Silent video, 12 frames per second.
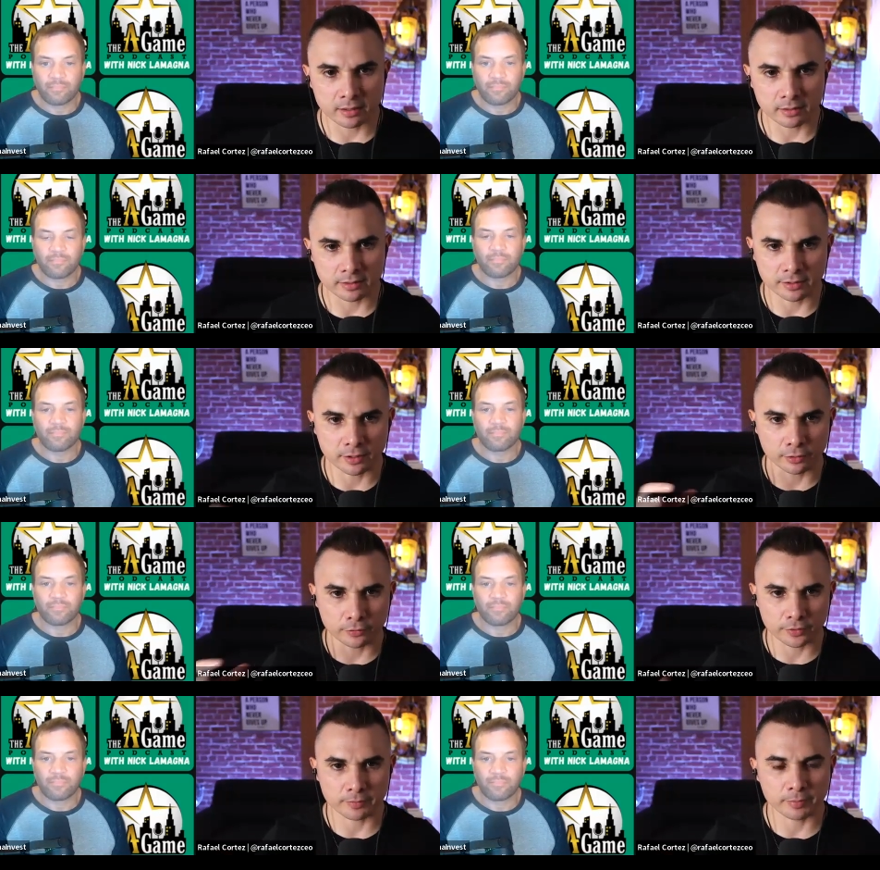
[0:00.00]
Speaker 1: you know, all over
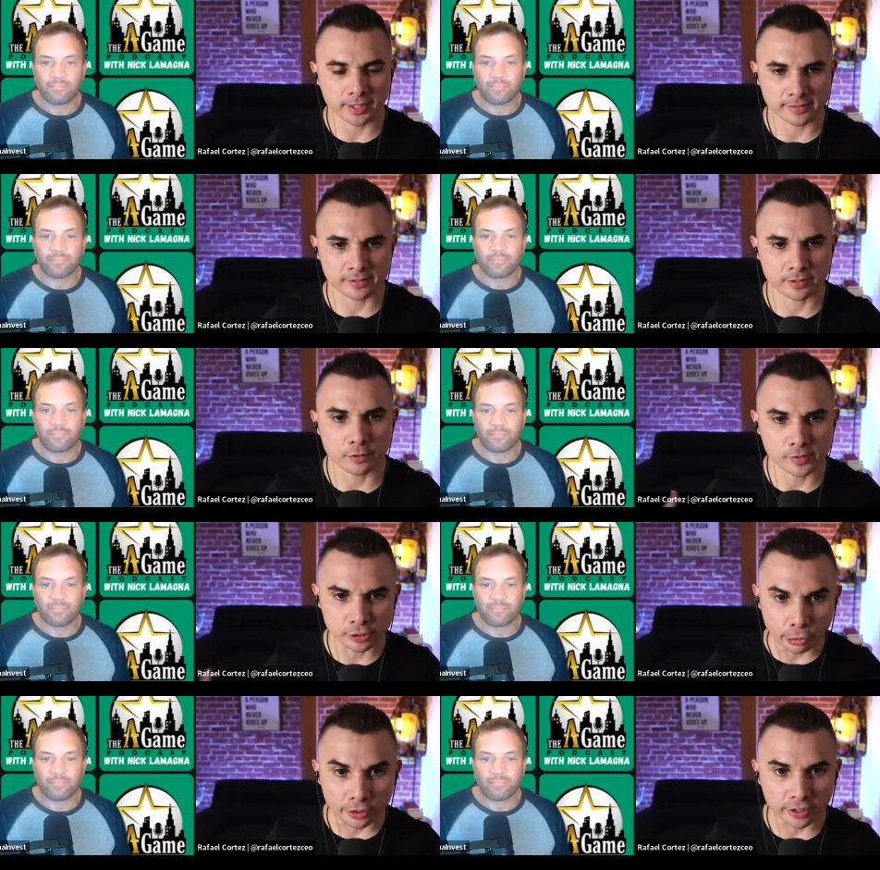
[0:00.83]
the place and always
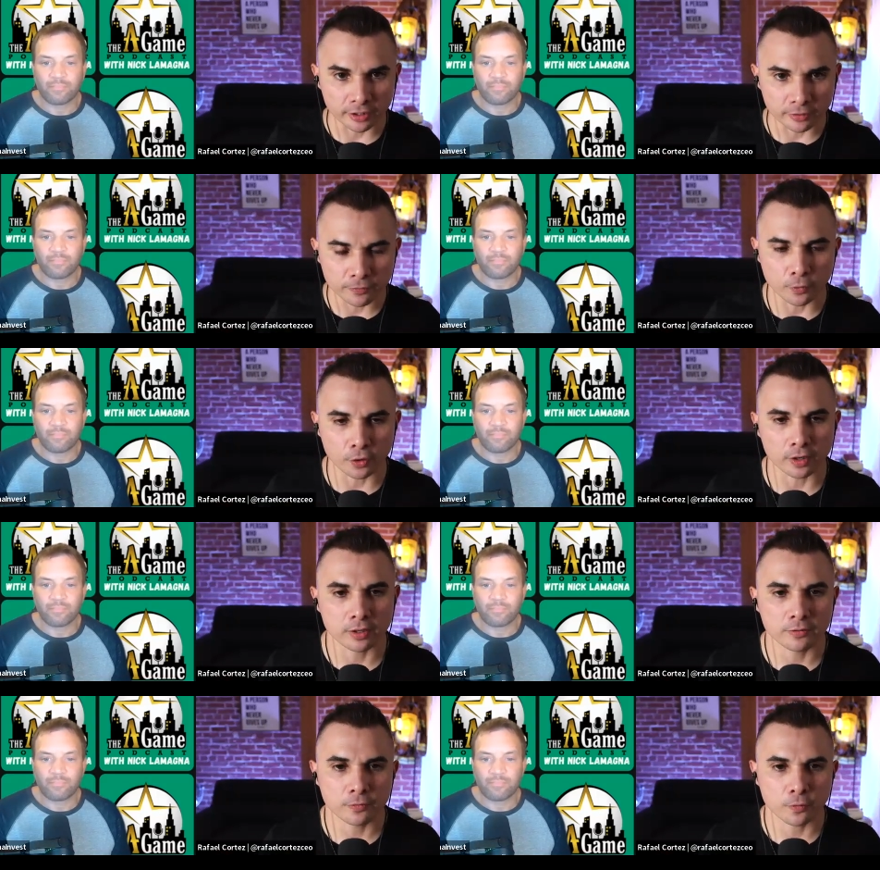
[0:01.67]
looking for,
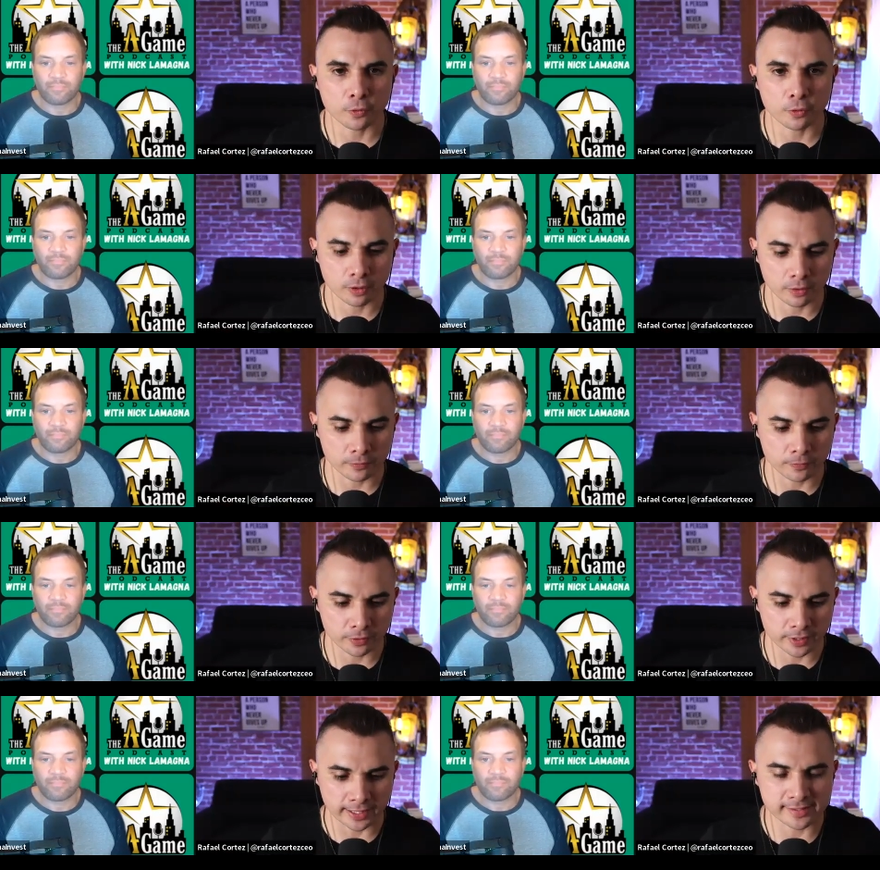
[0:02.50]
for, for the
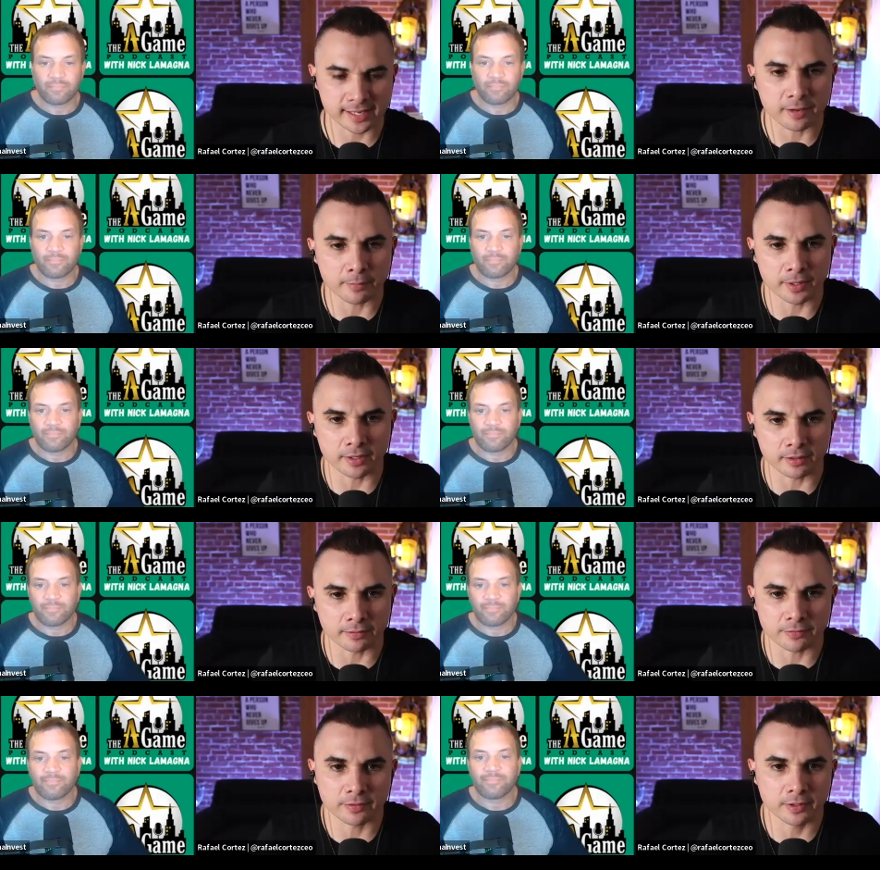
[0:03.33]
excitement of,
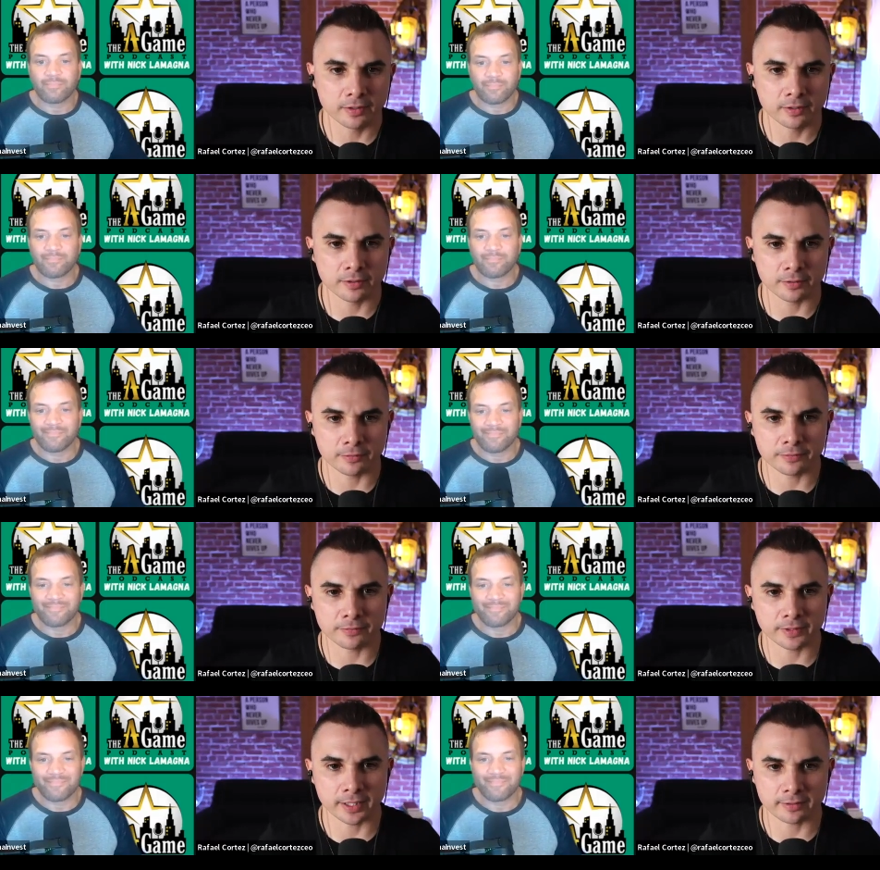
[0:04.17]
of
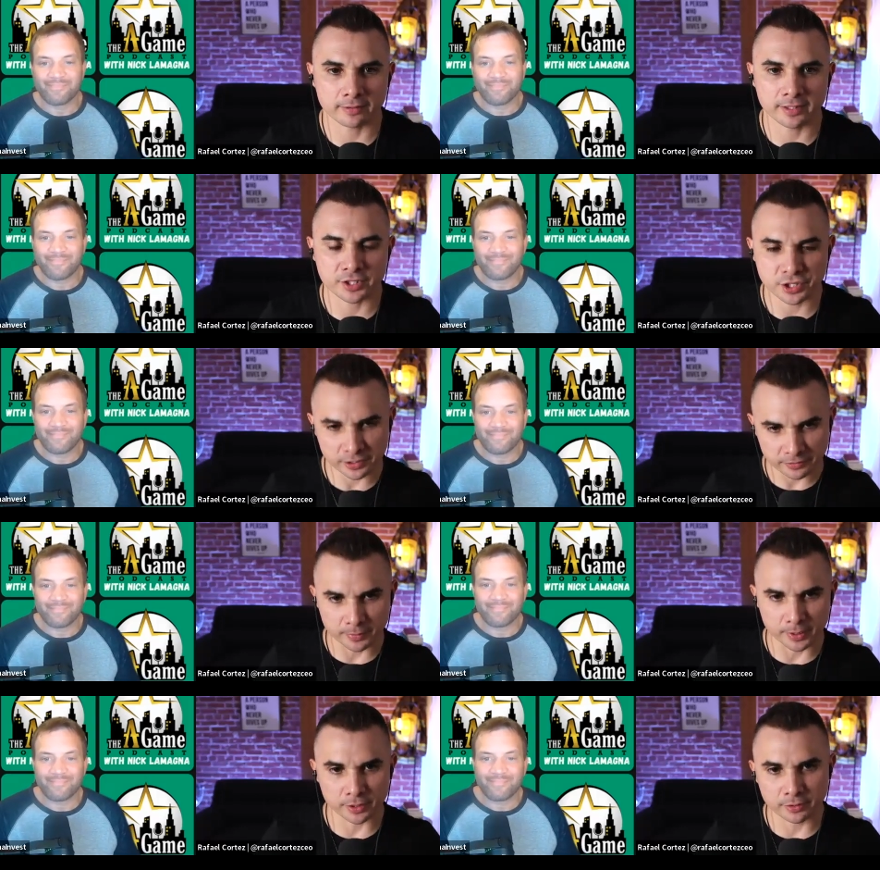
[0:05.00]
like the achievement.
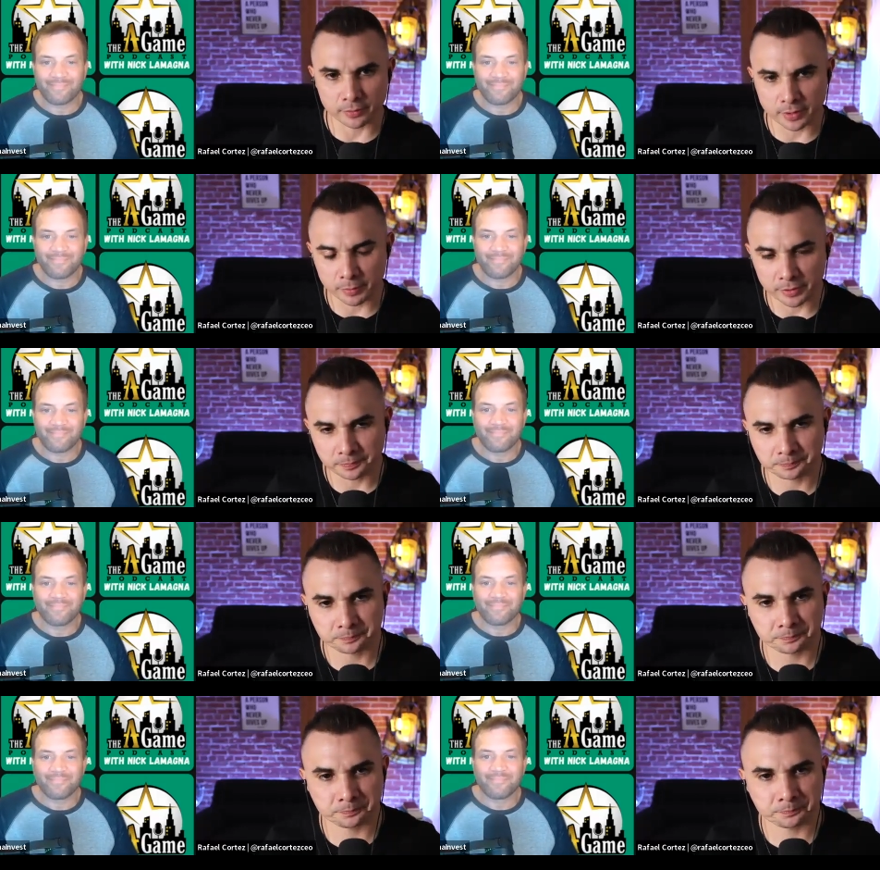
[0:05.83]
You know what
Speaker 2: I mean?
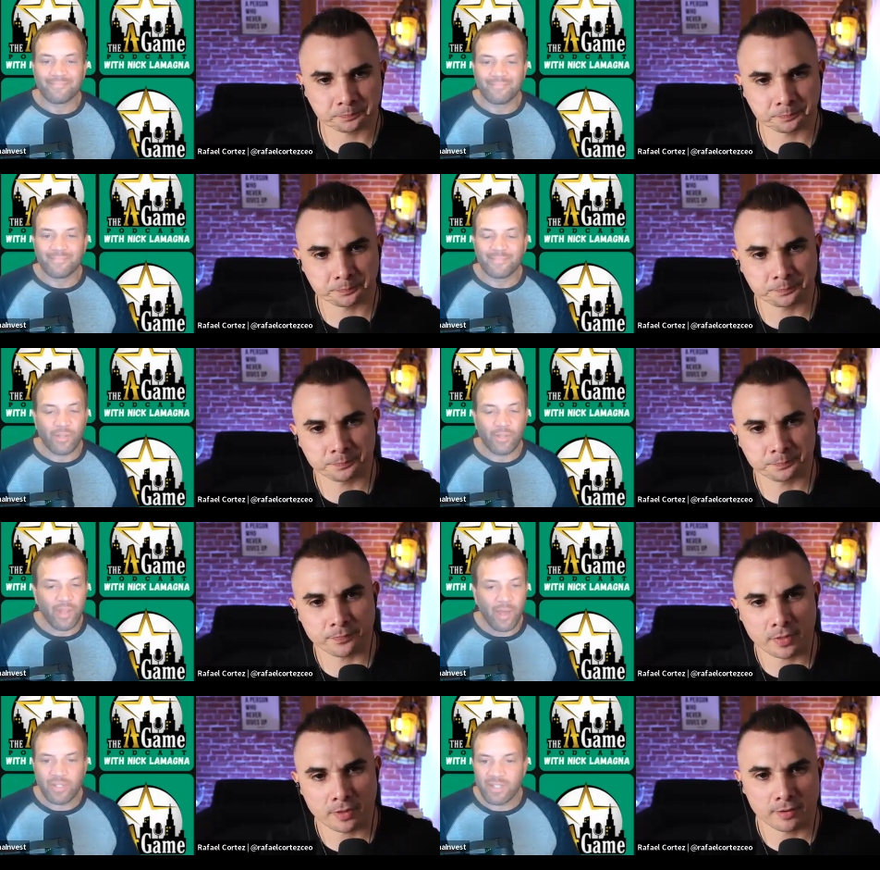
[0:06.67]
Dude,
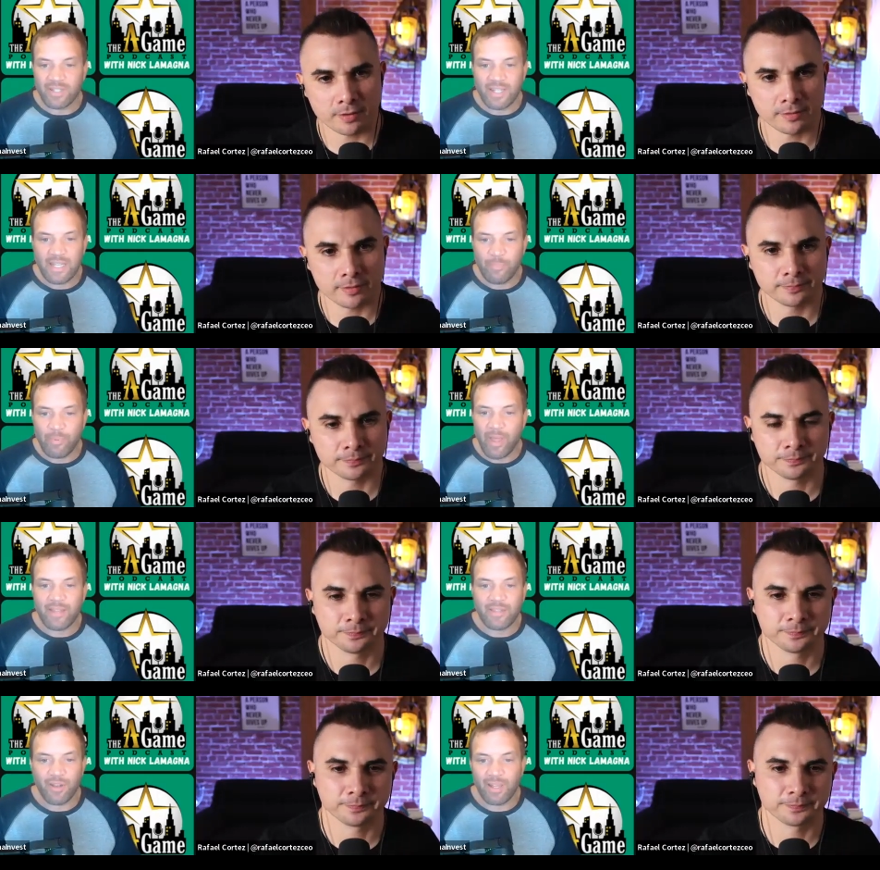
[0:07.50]
that was a deep
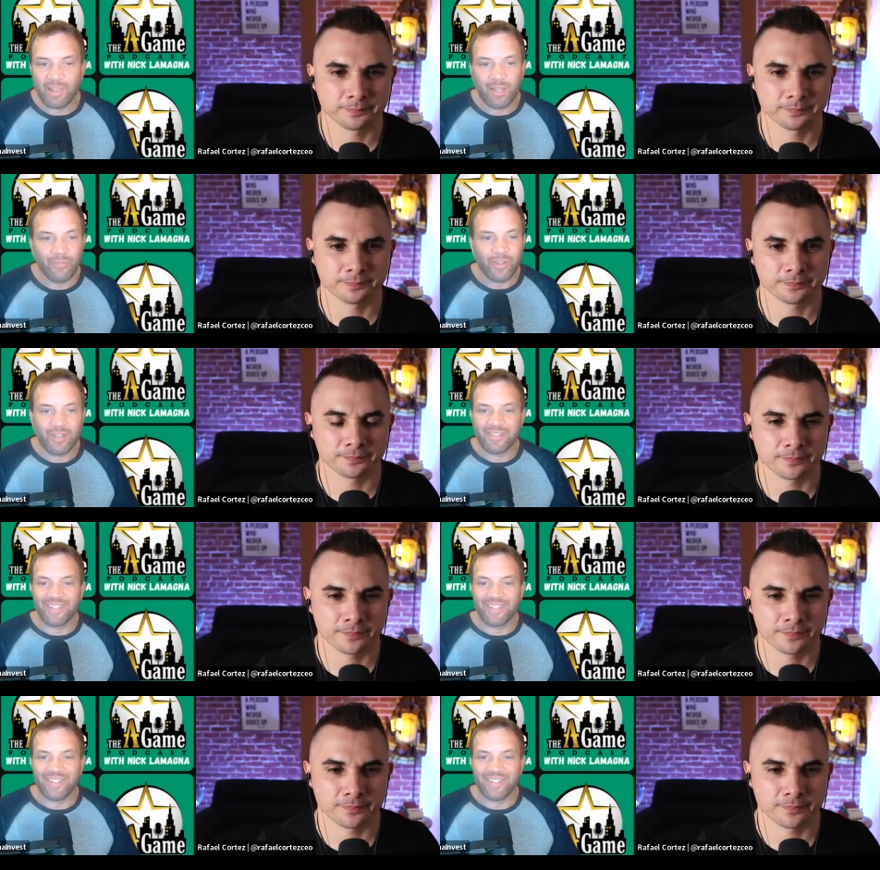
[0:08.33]
answer. I love it.